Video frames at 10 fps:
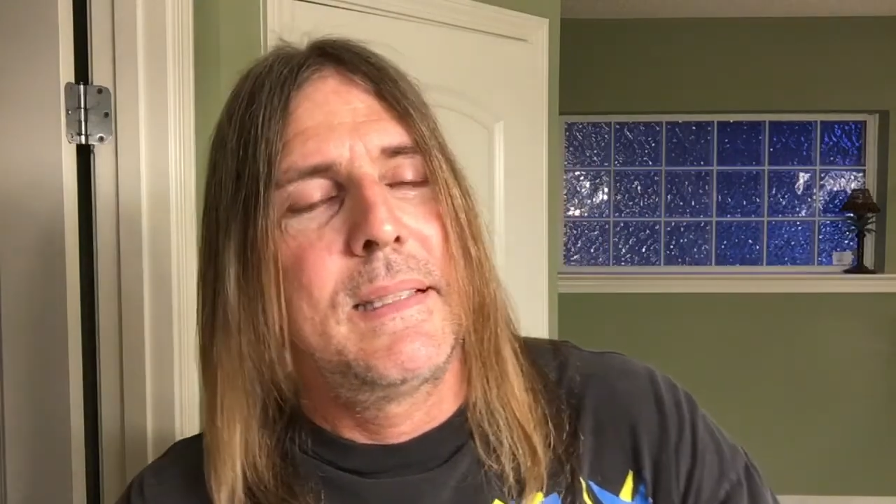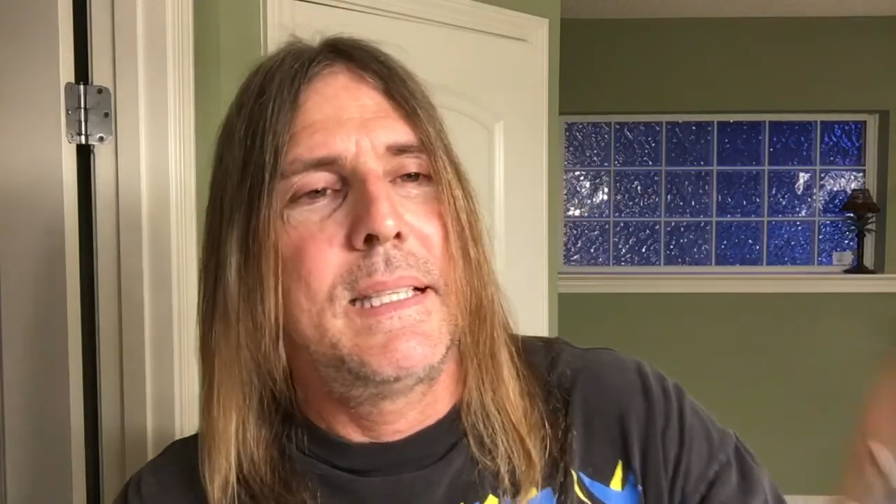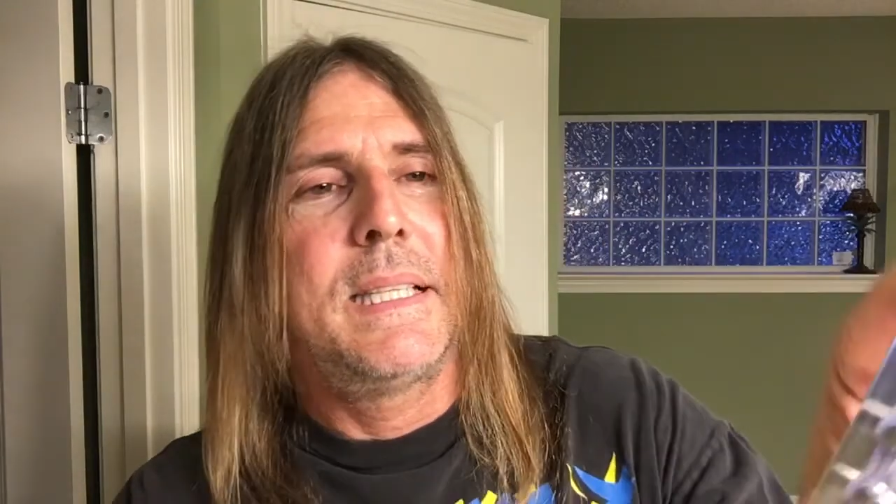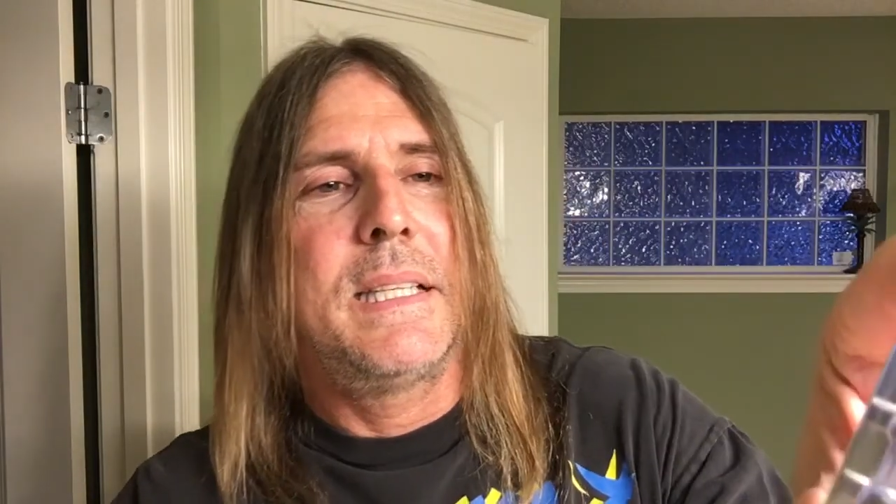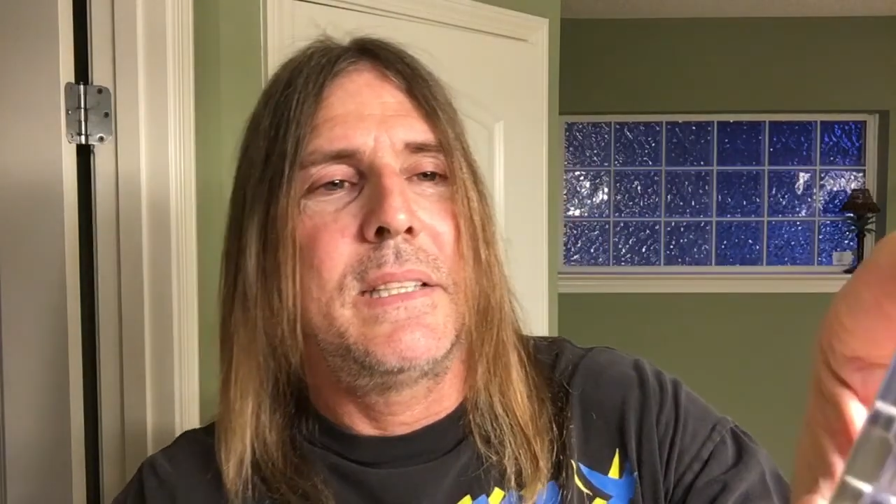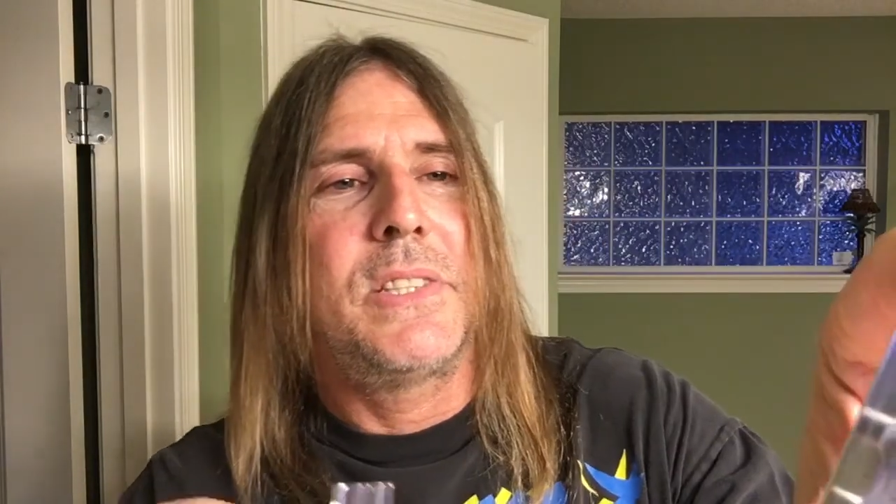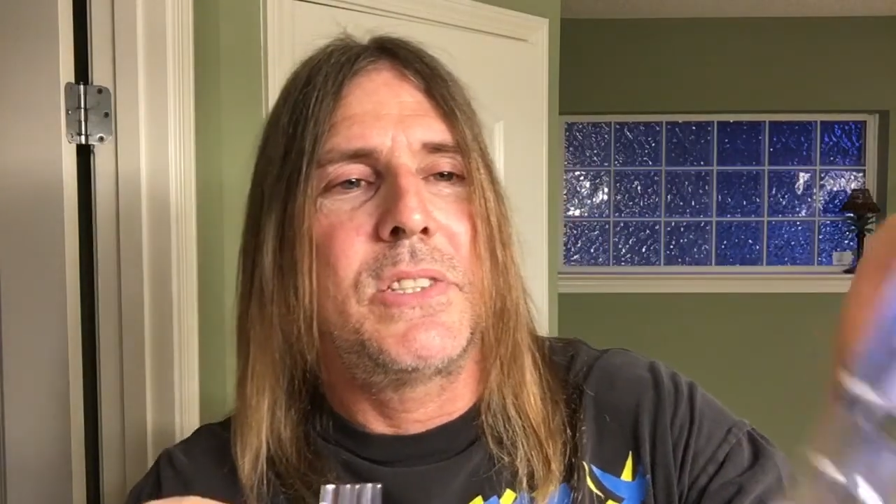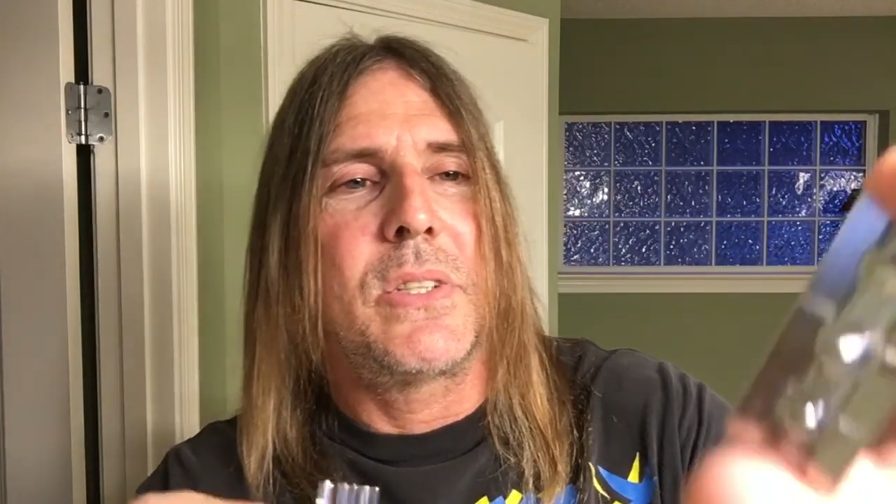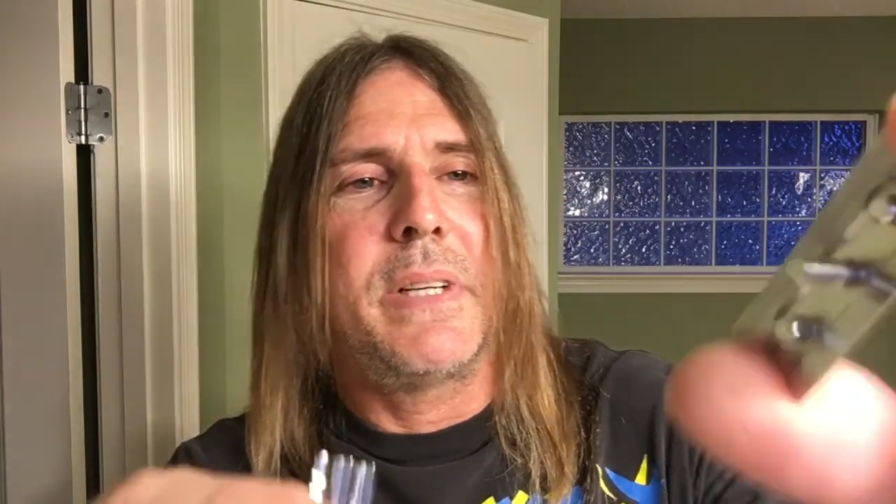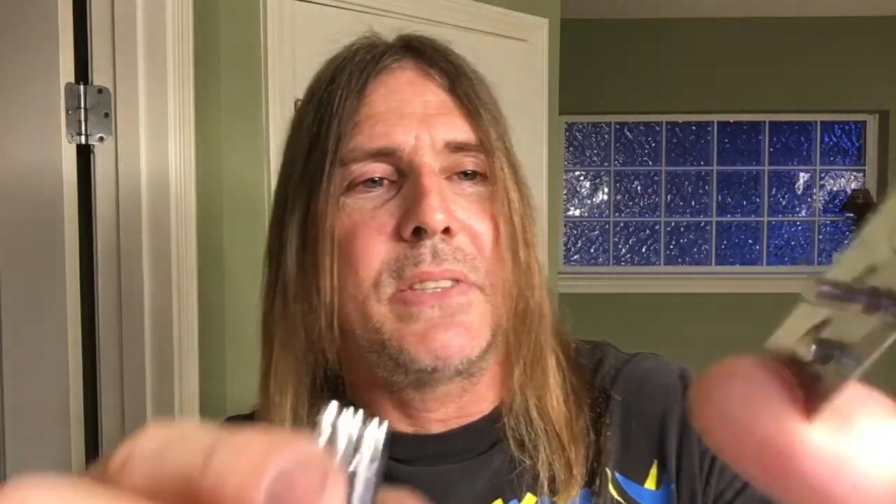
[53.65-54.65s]
And this
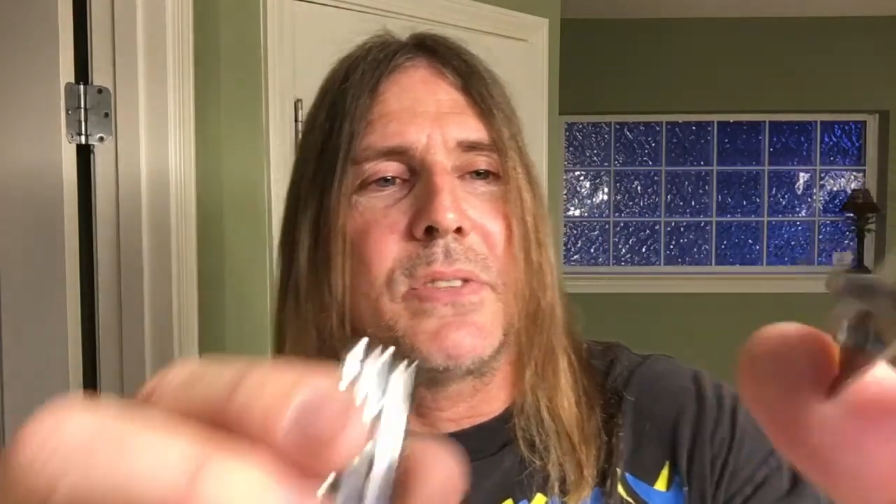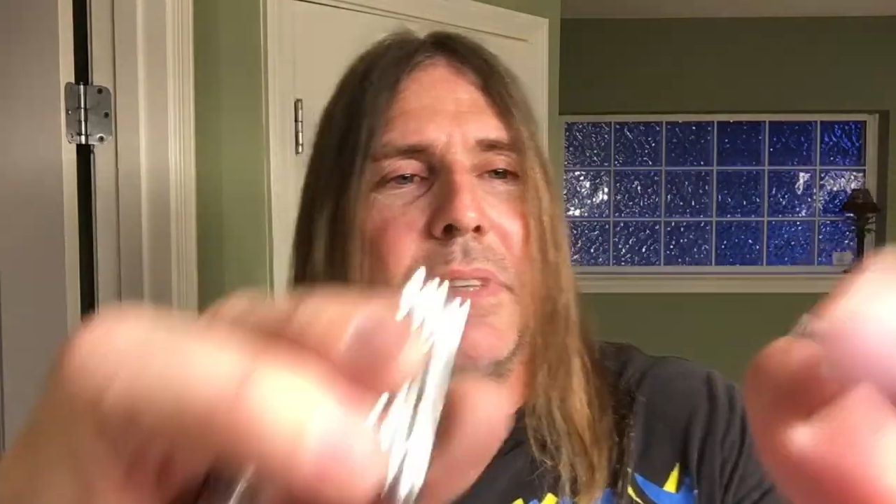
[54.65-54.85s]
is the rest of